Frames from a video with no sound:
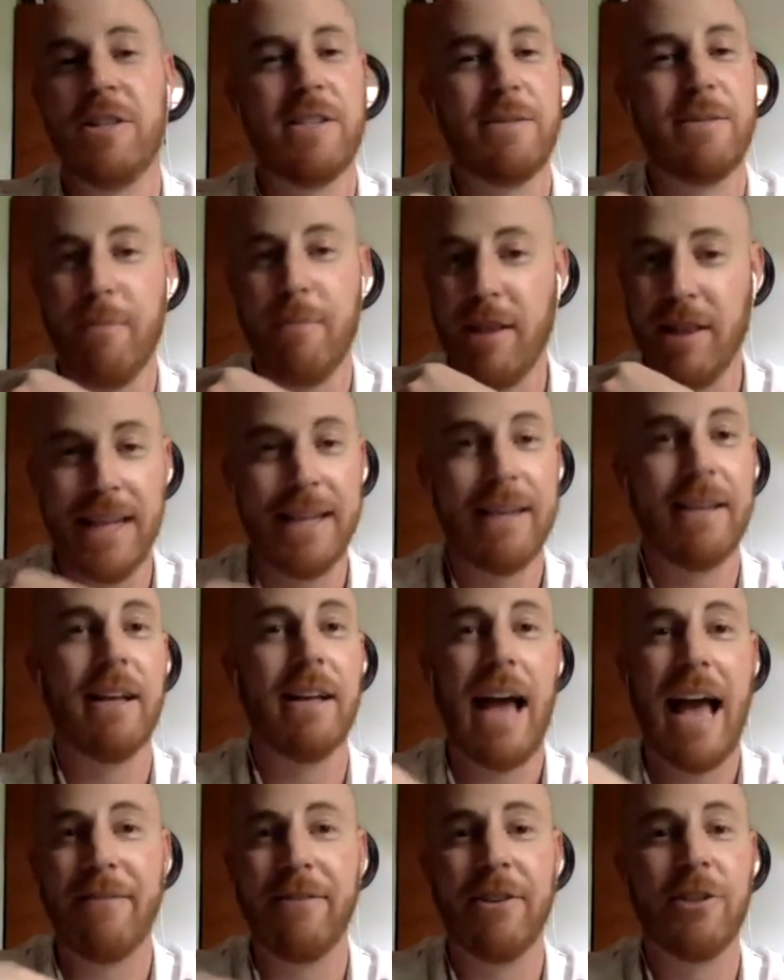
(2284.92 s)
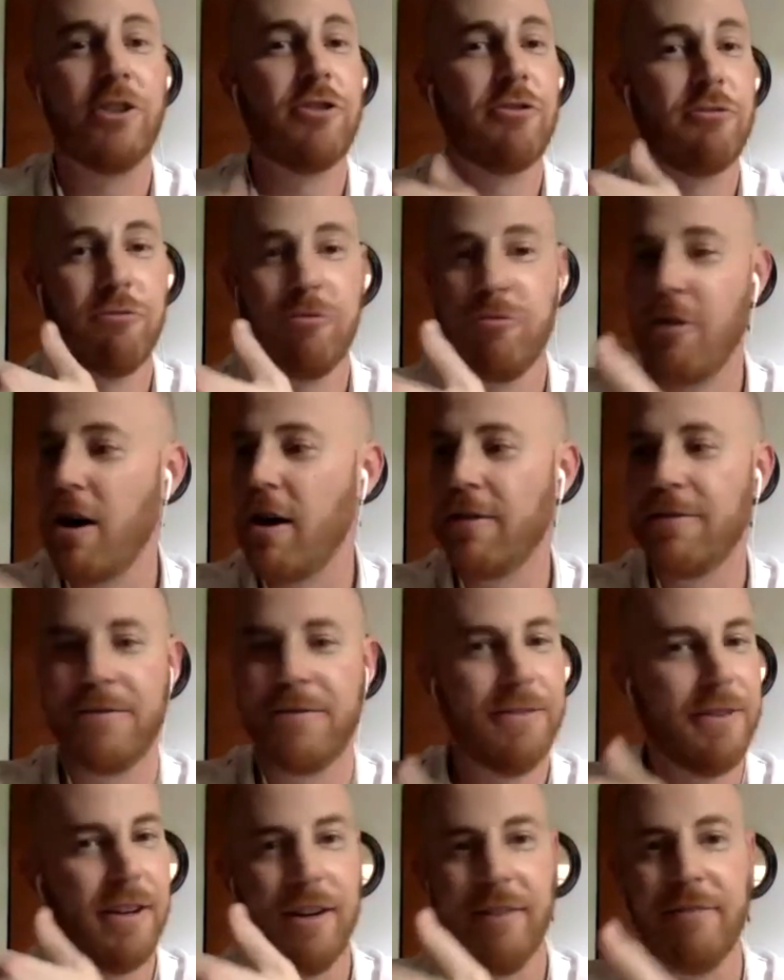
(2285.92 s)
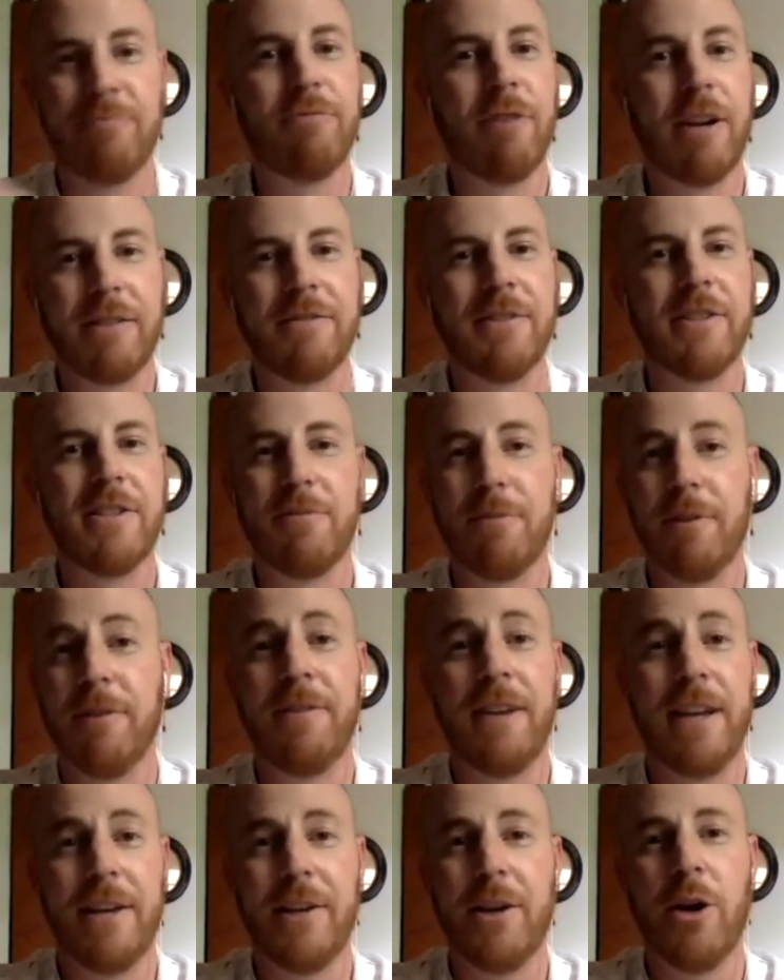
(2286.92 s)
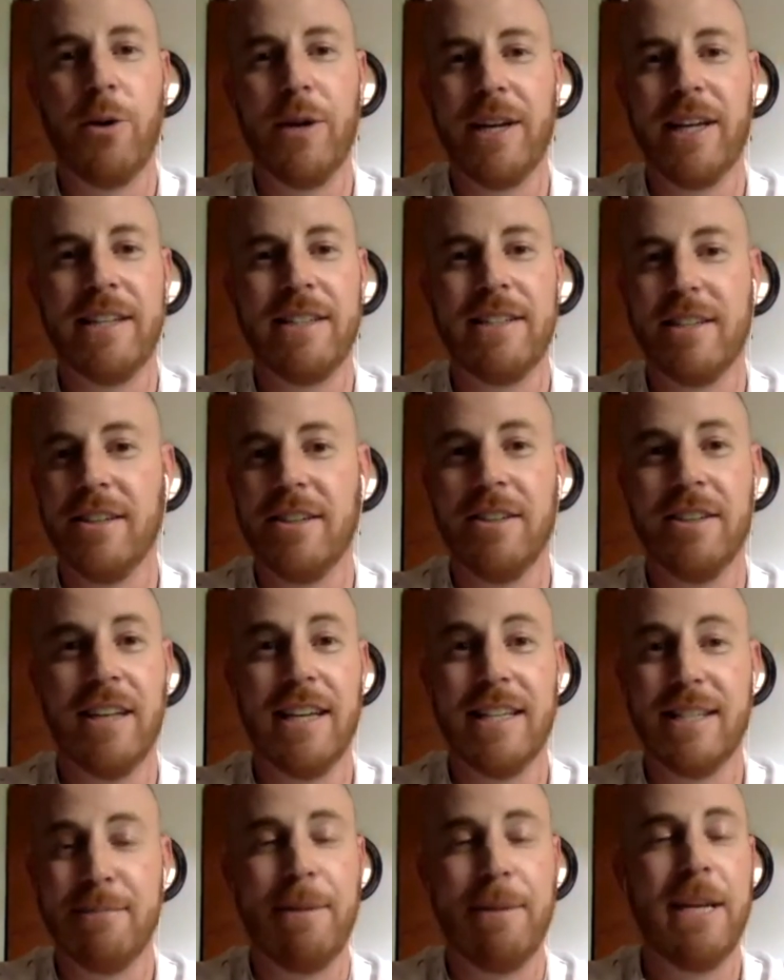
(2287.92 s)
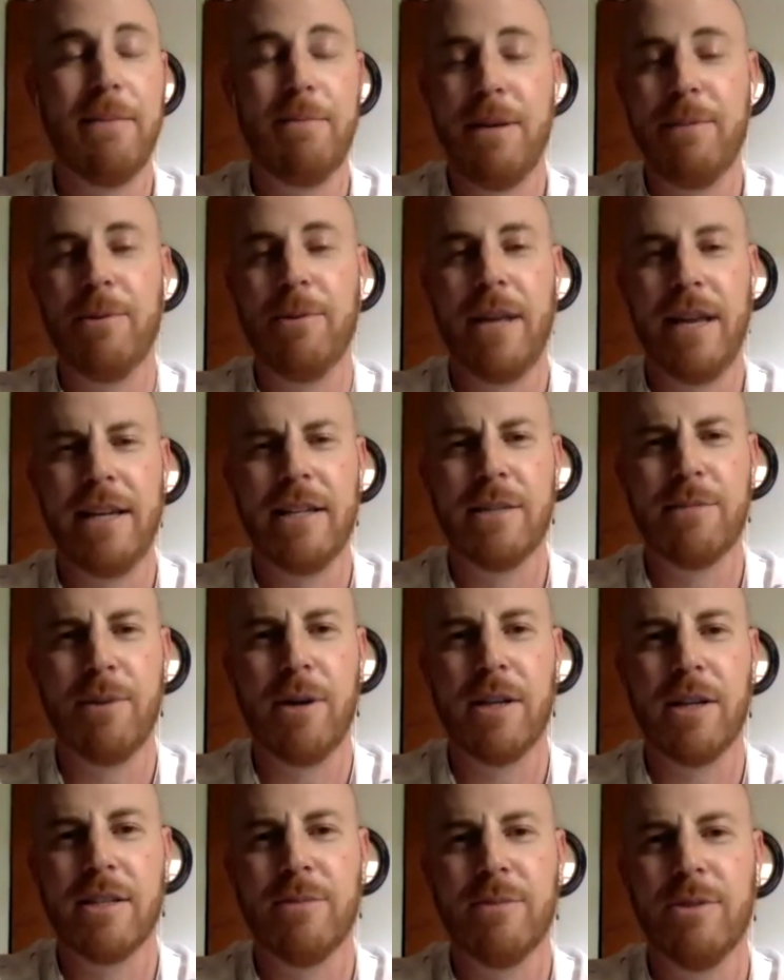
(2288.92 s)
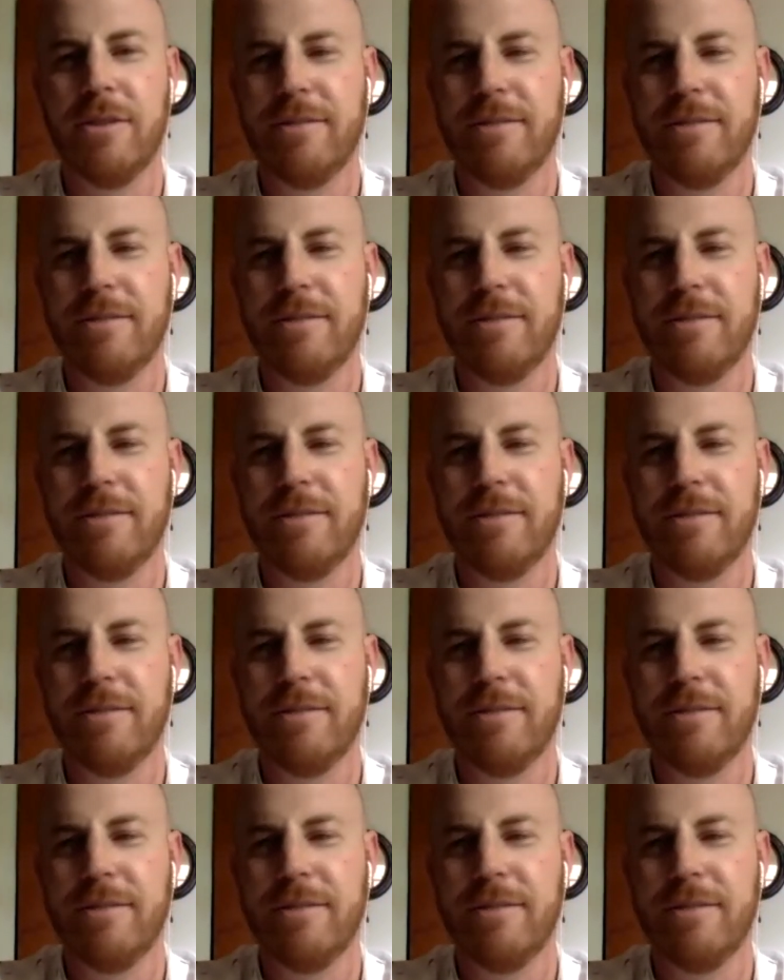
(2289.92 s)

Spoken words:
like have a trough of breakfast buffet going until as many people ate as possible.